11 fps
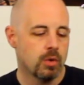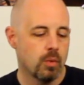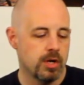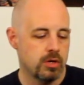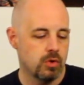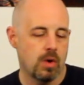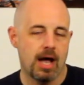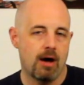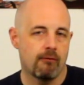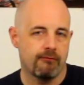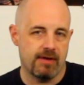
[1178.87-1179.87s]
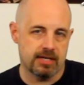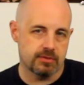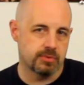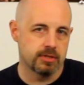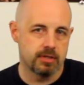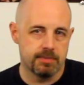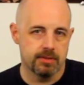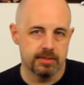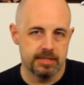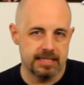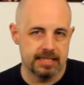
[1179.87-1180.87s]
we knew how fast we were going to be
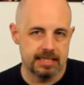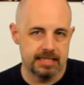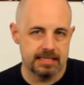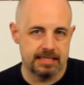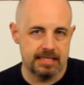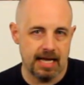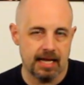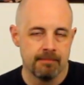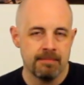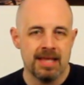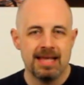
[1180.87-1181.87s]
able to dig in this deck,